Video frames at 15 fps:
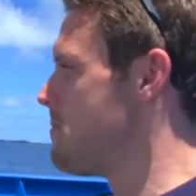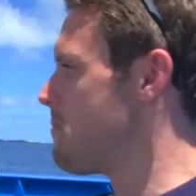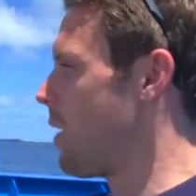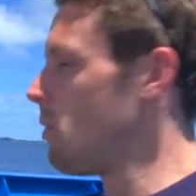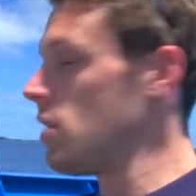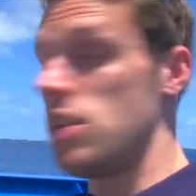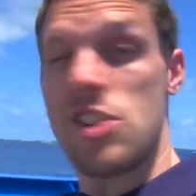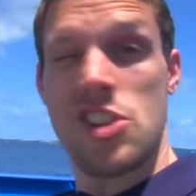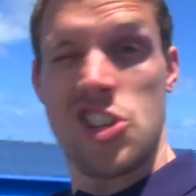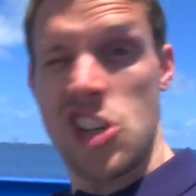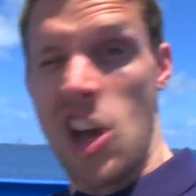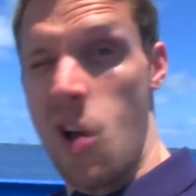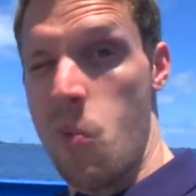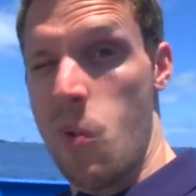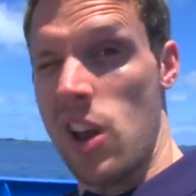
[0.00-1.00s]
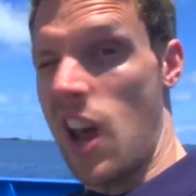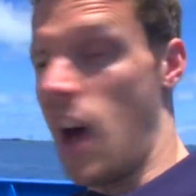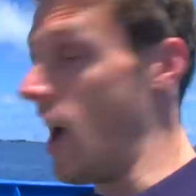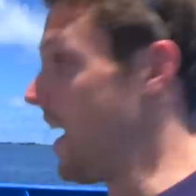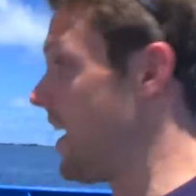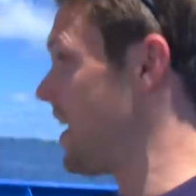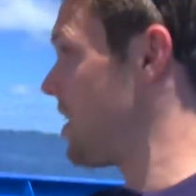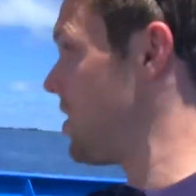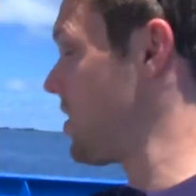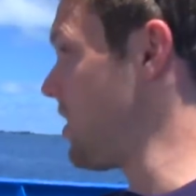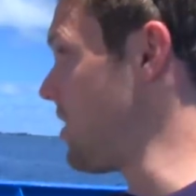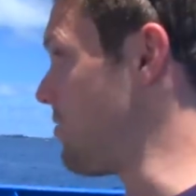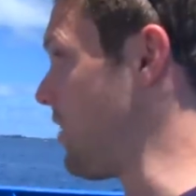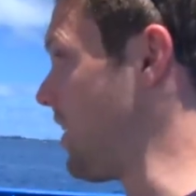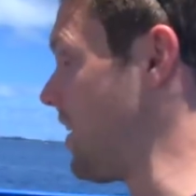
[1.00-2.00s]
I want you to shut one eye and look at
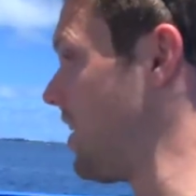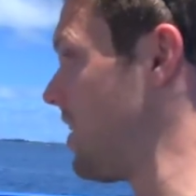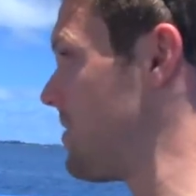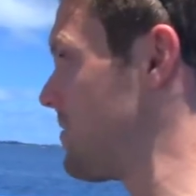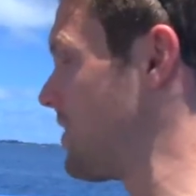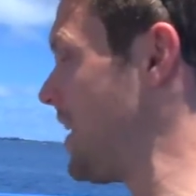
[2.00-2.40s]
your finger.